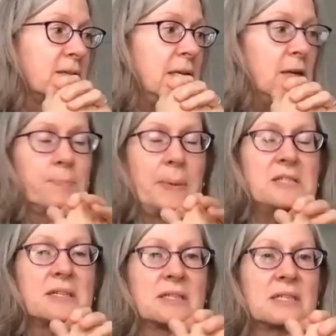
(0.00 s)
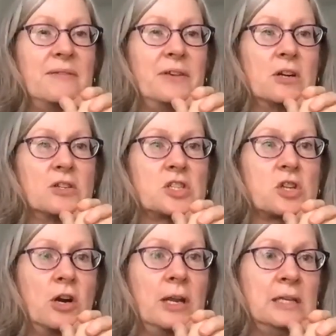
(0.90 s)
you know, pieces of it are
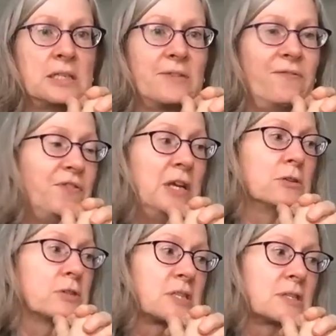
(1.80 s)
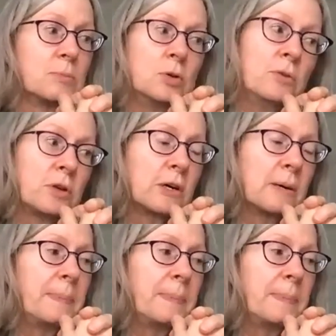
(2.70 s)
starting to feel smoother,